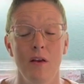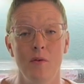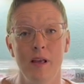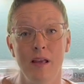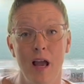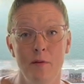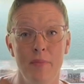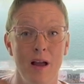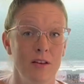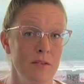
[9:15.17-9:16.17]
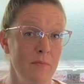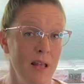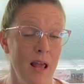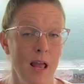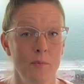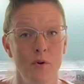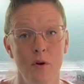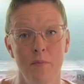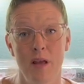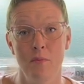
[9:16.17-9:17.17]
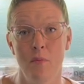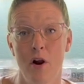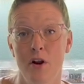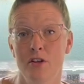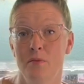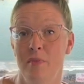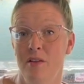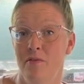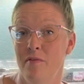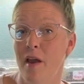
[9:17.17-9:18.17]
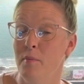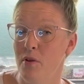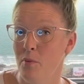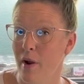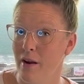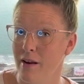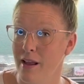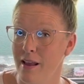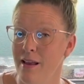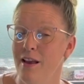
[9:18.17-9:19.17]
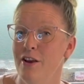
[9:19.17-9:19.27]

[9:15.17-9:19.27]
We can count back to mid-April, mid-March, mid-February.